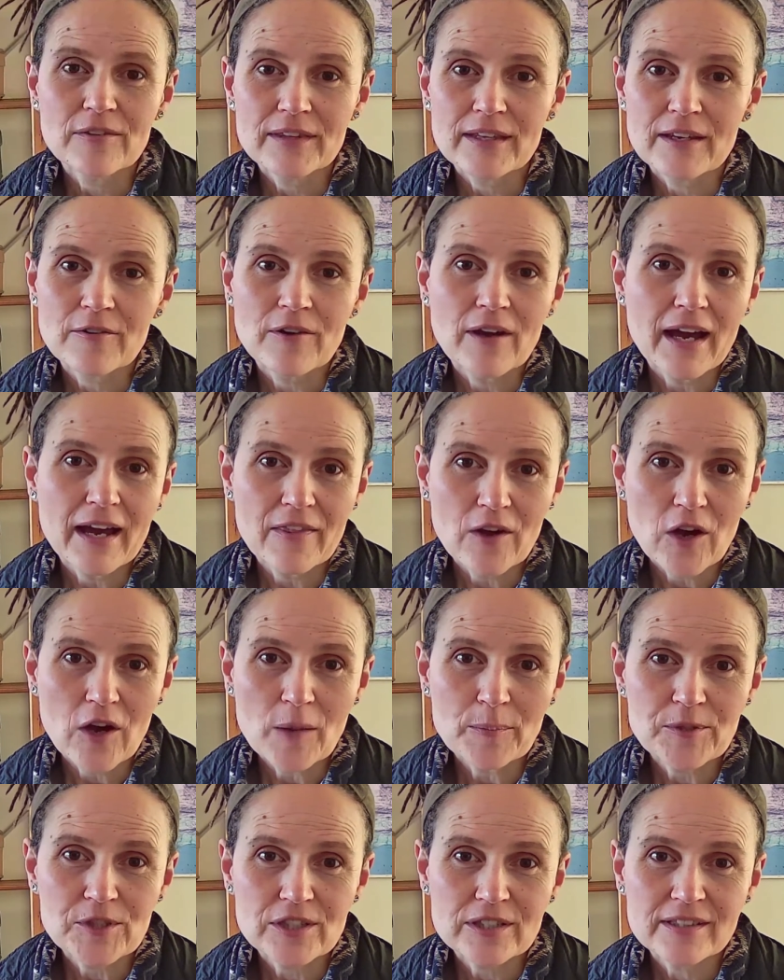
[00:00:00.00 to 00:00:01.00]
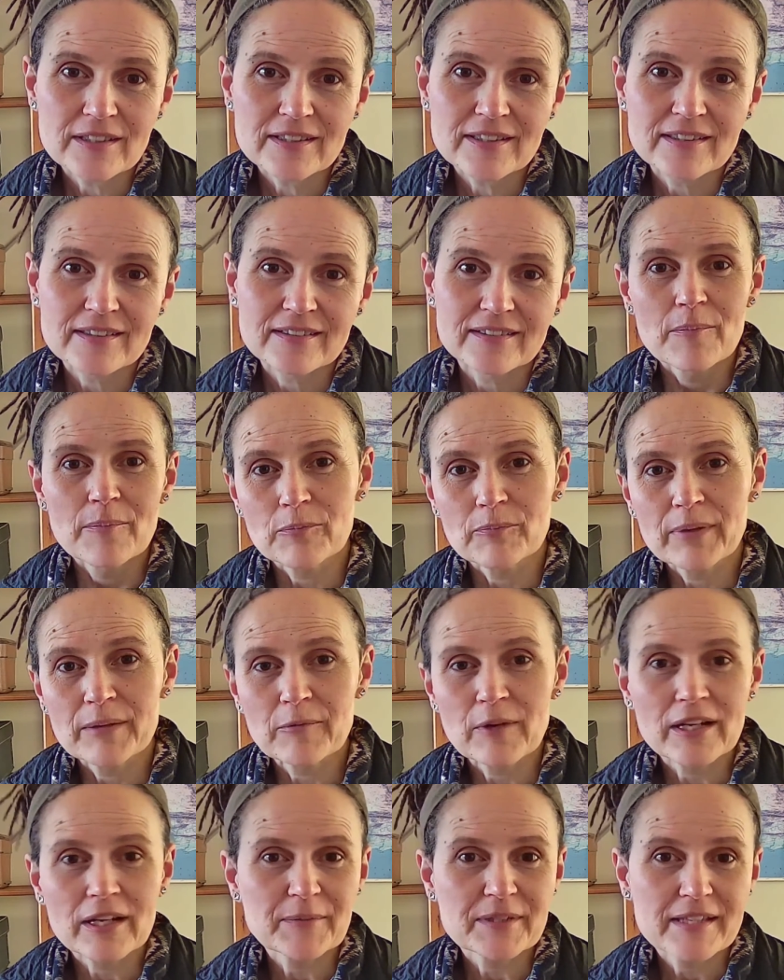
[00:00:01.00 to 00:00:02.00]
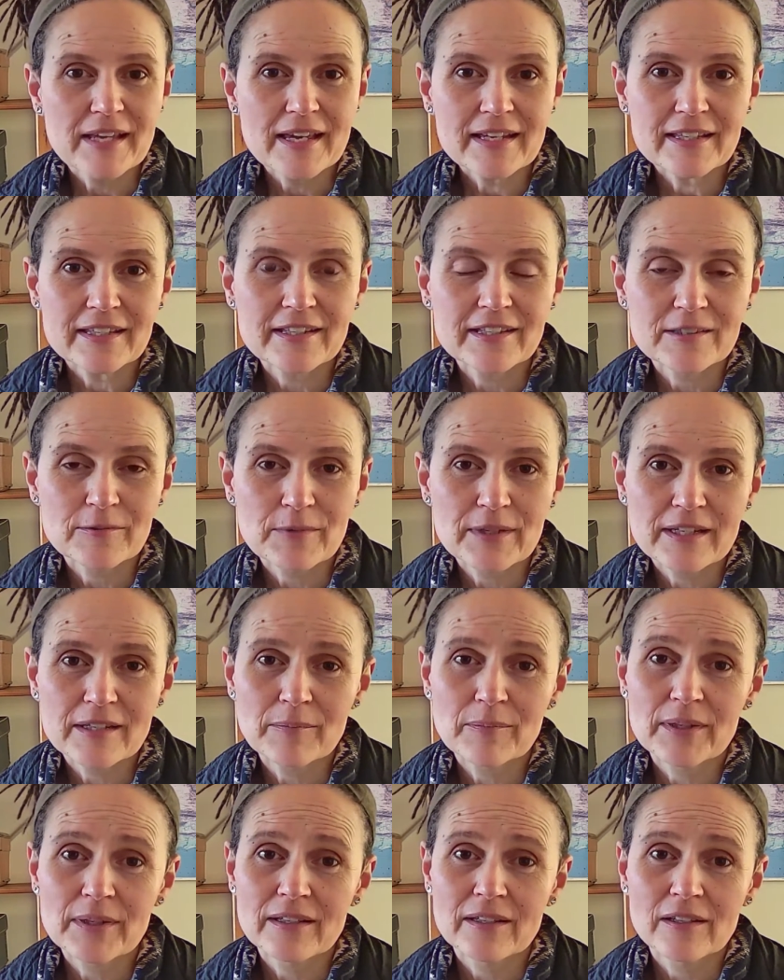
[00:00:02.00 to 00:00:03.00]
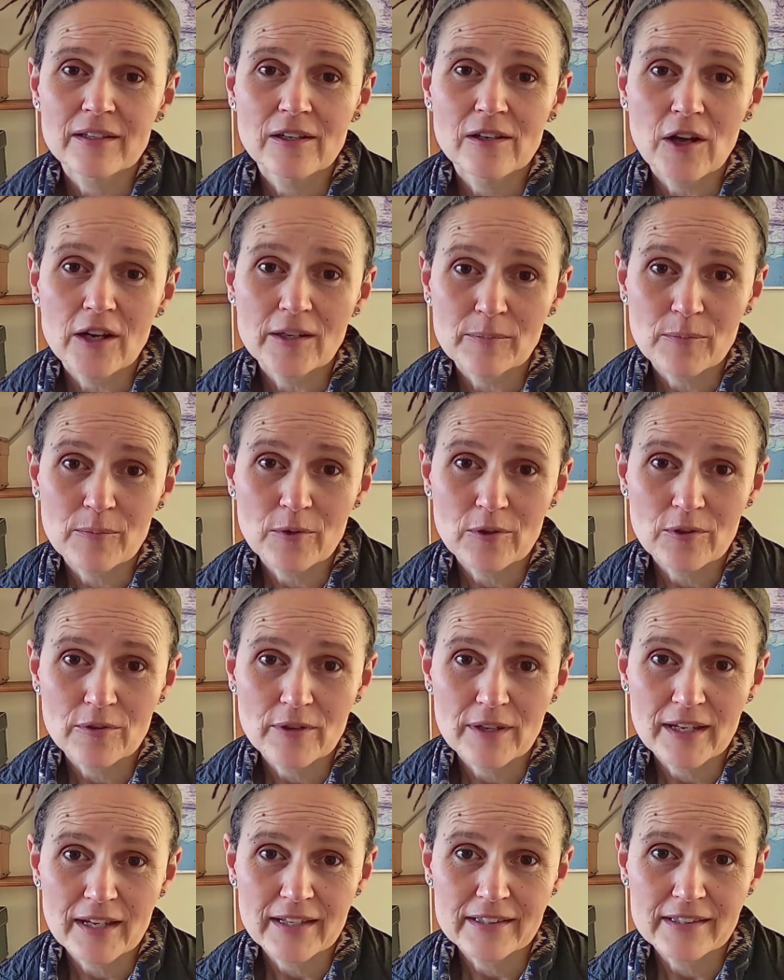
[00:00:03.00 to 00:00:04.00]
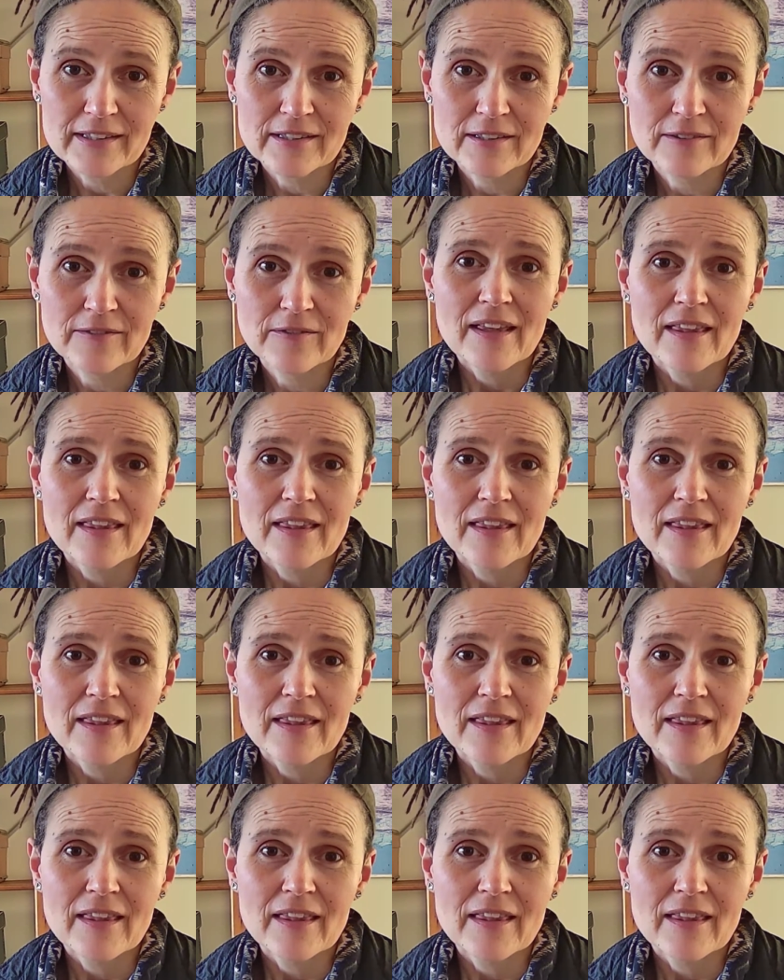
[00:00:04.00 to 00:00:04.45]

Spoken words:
are other options, but what I'm saying here is we can be a lot more creative